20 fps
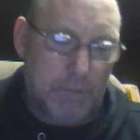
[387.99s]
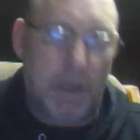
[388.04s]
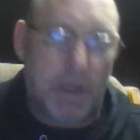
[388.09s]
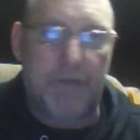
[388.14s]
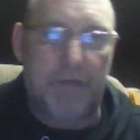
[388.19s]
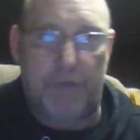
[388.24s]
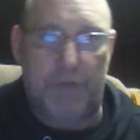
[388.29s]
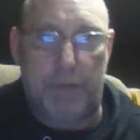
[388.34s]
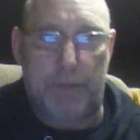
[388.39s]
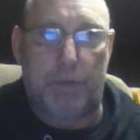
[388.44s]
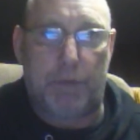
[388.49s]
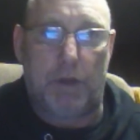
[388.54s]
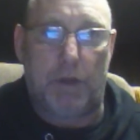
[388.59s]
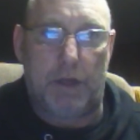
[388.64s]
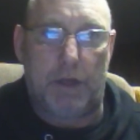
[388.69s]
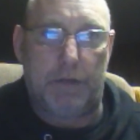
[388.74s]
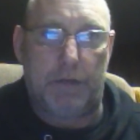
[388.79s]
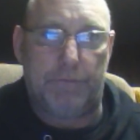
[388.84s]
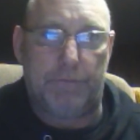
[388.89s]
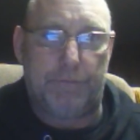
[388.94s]
I vape a
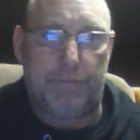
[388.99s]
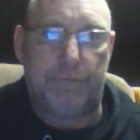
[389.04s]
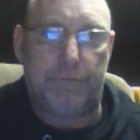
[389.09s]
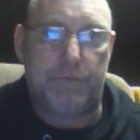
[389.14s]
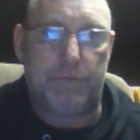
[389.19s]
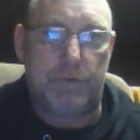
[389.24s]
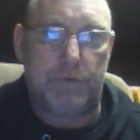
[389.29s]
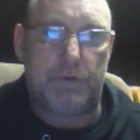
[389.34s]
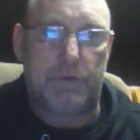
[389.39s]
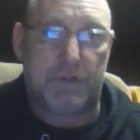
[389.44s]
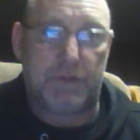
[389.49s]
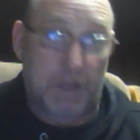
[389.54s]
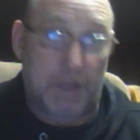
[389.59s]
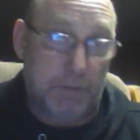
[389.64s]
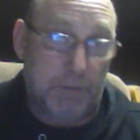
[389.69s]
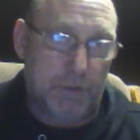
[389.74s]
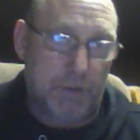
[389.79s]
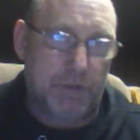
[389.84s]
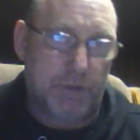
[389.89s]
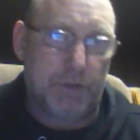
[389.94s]
lot of
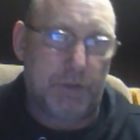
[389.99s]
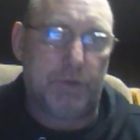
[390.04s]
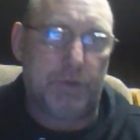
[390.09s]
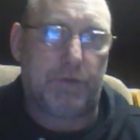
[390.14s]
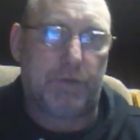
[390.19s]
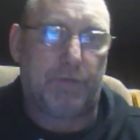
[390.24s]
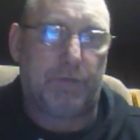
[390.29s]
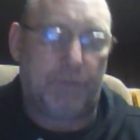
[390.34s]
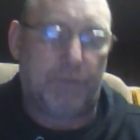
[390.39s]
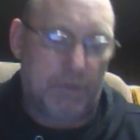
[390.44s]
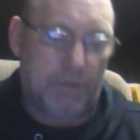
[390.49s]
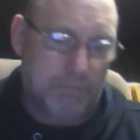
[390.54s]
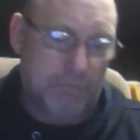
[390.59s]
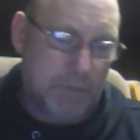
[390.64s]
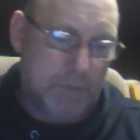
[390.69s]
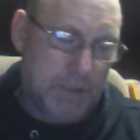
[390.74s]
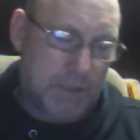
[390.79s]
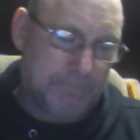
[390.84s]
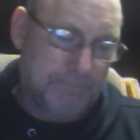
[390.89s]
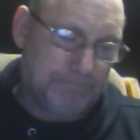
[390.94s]
cinnamon juice
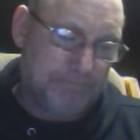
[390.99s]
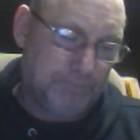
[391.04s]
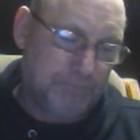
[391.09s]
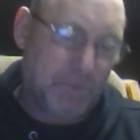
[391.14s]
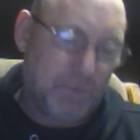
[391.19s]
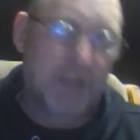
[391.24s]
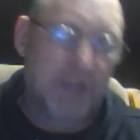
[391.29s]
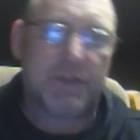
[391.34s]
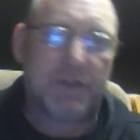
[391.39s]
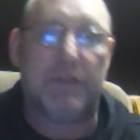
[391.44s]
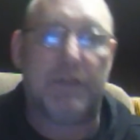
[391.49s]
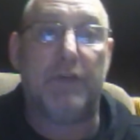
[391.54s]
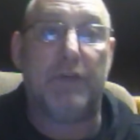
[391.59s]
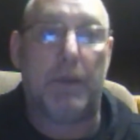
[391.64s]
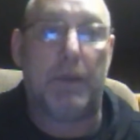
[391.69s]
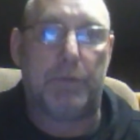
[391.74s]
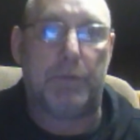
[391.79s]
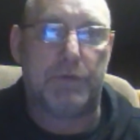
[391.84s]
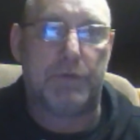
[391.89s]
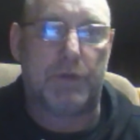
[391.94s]
from
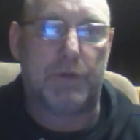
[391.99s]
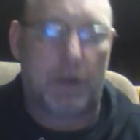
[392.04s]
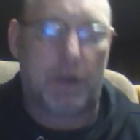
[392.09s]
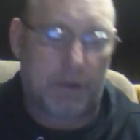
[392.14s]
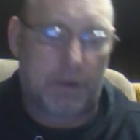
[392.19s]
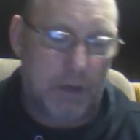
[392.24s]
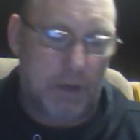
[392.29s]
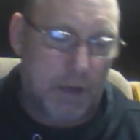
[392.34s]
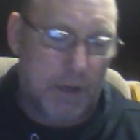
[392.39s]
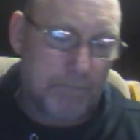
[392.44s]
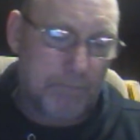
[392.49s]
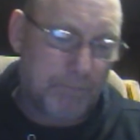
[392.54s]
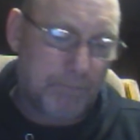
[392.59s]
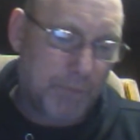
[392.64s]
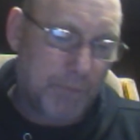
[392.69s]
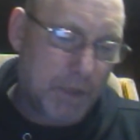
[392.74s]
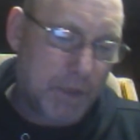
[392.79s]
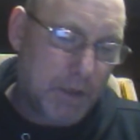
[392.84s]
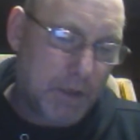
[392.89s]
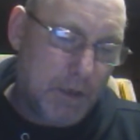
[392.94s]
tastyvapors.com,
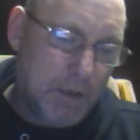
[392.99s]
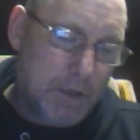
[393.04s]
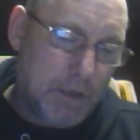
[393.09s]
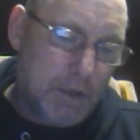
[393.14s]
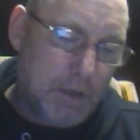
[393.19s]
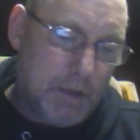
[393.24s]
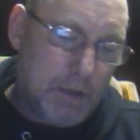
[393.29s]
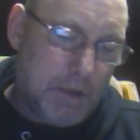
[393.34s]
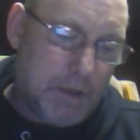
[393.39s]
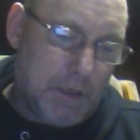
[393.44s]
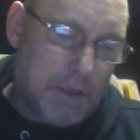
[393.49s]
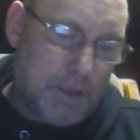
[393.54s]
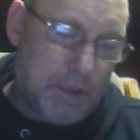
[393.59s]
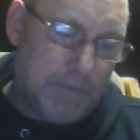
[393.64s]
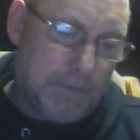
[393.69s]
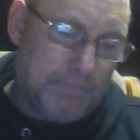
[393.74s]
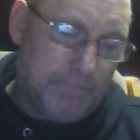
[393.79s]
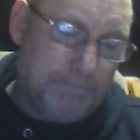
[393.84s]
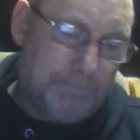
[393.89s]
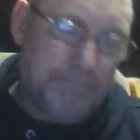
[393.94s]

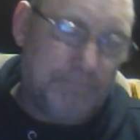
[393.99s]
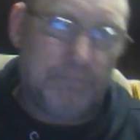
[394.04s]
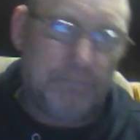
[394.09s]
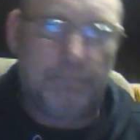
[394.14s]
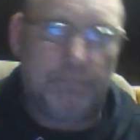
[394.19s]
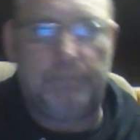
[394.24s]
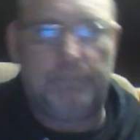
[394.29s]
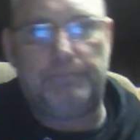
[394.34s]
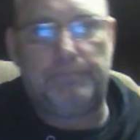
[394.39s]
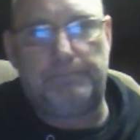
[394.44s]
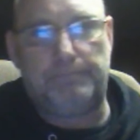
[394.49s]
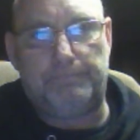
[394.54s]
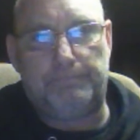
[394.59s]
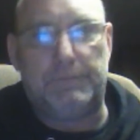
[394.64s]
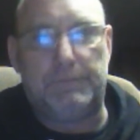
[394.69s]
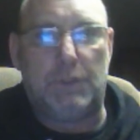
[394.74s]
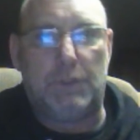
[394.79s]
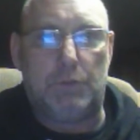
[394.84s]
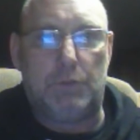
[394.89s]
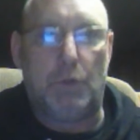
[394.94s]
and
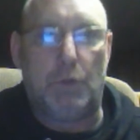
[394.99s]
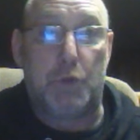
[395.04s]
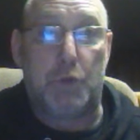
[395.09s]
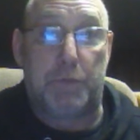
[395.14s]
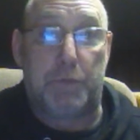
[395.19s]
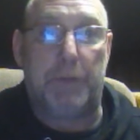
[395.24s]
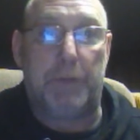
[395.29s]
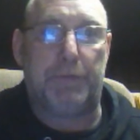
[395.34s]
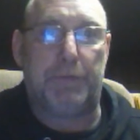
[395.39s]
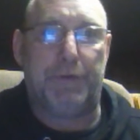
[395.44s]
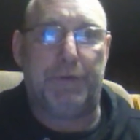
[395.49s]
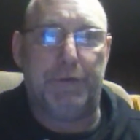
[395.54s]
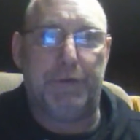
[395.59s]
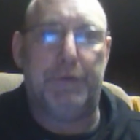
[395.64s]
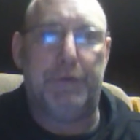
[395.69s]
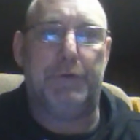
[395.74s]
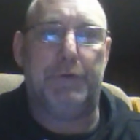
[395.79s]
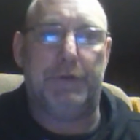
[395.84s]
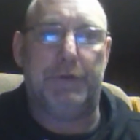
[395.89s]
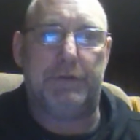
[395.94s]
most people
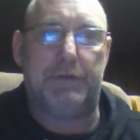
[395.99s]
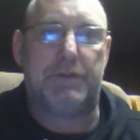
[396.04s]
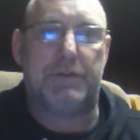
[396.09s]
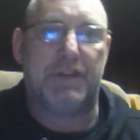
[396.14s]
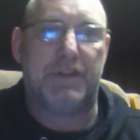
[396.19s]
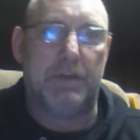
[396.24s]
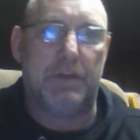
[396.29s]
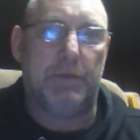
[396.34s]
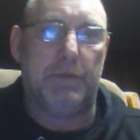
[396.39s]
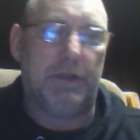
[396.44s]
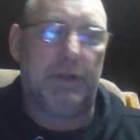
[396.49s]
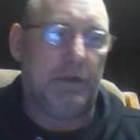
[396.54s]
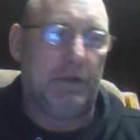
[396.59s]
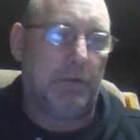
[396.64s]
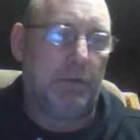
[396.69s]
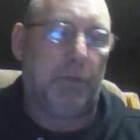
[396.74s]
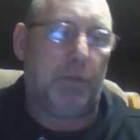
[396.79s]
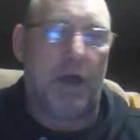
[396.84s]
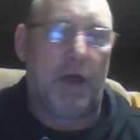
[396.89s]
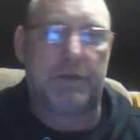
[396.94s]
know that cinnamon
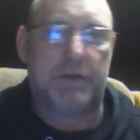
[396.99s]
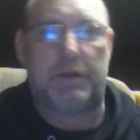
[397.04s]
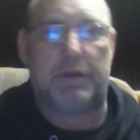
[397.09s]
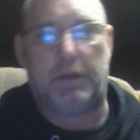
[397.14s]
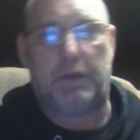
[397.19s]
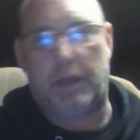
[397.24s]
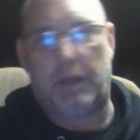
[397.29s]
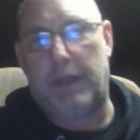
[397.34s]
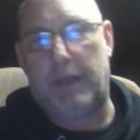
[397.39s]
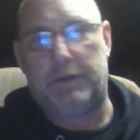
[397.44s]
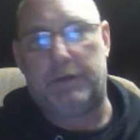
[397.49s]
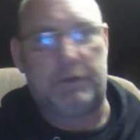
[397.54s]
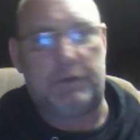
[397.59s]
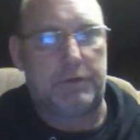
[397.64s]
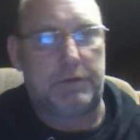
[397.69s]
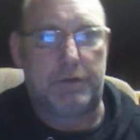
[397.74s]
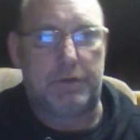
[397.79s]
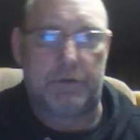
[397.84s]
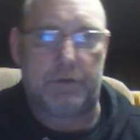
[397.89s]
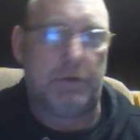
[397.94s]
in a plastic tank
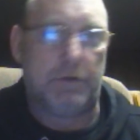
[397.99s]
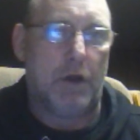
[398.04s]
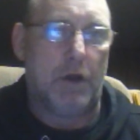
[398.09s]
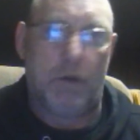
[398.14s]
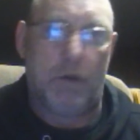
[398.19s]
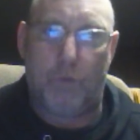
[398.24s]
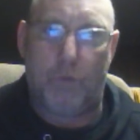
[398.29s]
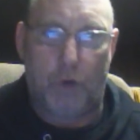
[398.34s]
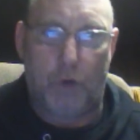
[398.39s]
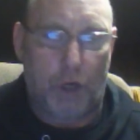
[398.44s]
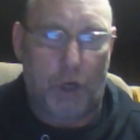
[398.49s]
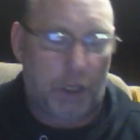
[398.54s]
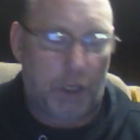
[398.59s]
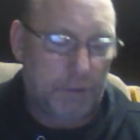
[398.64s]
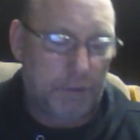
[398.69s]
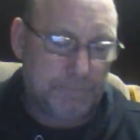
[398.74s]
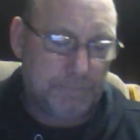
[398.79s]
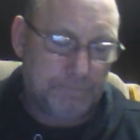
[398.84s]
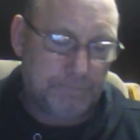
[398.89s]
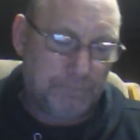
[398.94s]
just does not work.
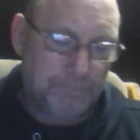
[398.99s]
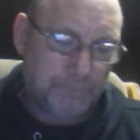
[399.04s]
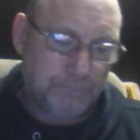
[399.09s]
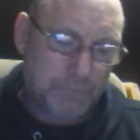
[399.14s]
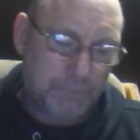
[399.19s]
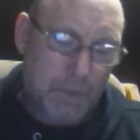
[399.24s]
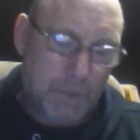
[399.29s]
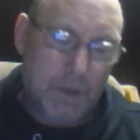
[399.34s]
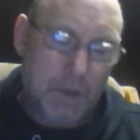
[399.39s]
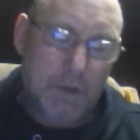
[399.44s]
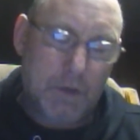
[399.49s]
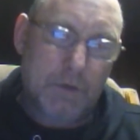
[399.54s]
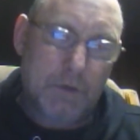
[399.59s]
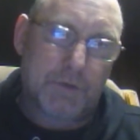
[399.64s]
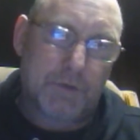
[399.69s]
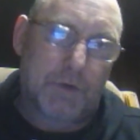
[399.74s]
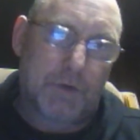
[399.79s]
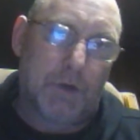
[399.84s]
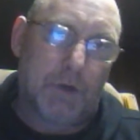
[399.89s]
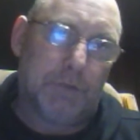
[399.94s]

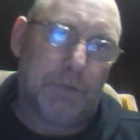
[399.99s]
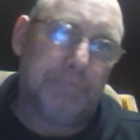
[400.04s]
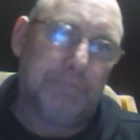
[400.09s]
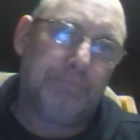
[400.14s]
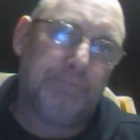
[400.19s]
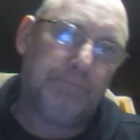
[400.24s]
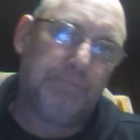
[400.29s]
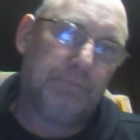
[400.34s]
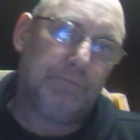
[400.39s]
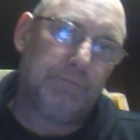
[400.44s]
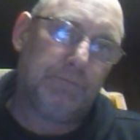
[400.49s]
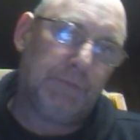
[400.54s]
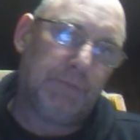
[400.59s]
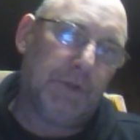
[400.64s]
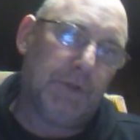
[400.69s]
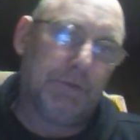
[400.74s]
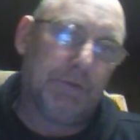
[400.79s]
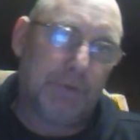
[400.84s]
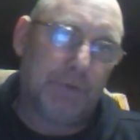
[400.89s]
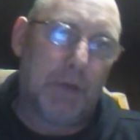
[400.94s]
So,
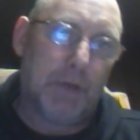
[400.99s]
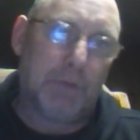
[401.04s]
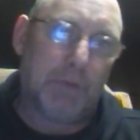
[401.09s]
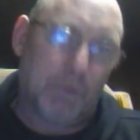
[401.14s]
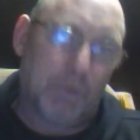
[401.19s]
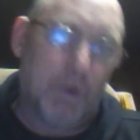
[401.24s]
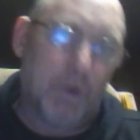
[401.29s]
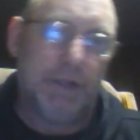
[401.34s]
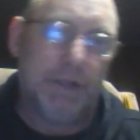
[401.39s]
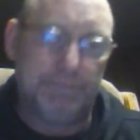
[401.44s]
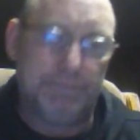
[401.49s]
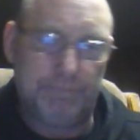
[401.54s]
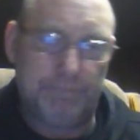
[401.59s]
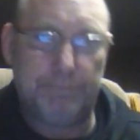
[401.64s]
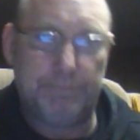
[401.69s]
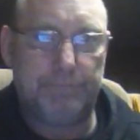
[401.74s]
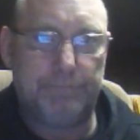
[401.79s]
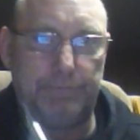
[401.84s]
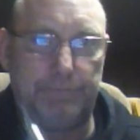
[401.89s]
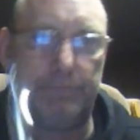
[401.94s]
number one,
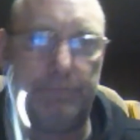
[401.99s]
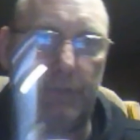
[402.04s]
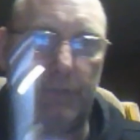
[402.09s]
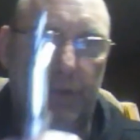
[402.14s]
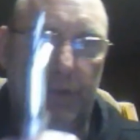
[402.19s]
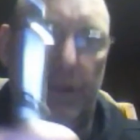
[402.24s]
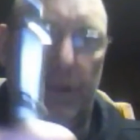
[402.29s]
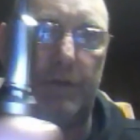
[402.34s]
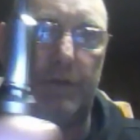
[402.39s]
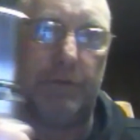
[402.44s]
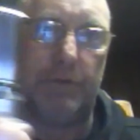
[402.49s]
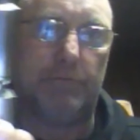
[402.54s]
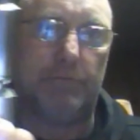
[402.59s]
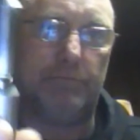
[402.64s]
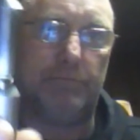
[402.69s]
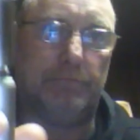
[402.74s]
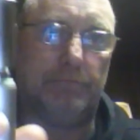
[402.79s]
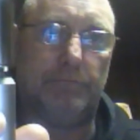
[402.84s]
it doesn't